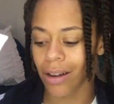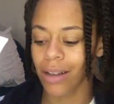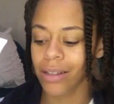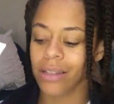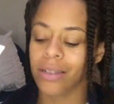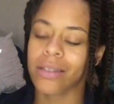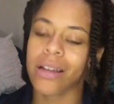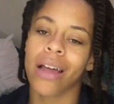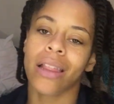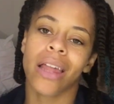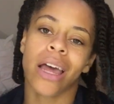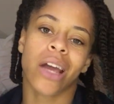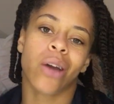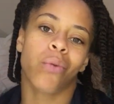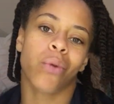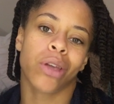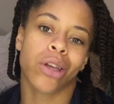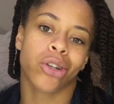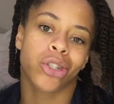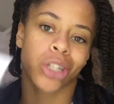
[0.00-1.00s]
because it's not like
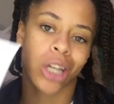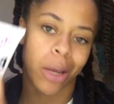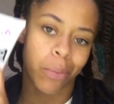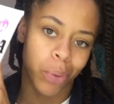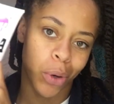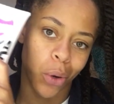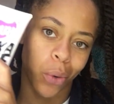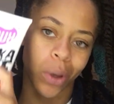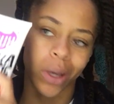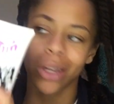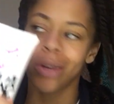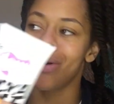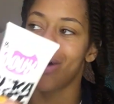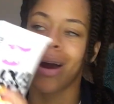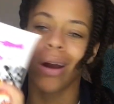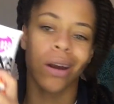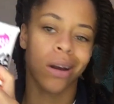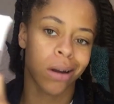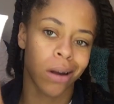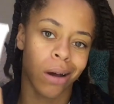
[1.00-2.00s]
when you're shampooing, you
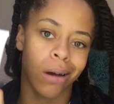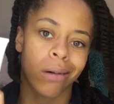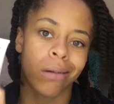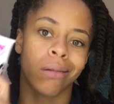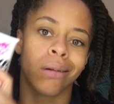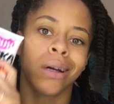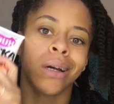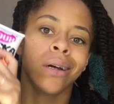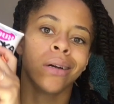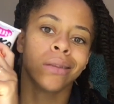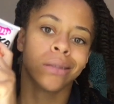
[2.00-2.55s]
already know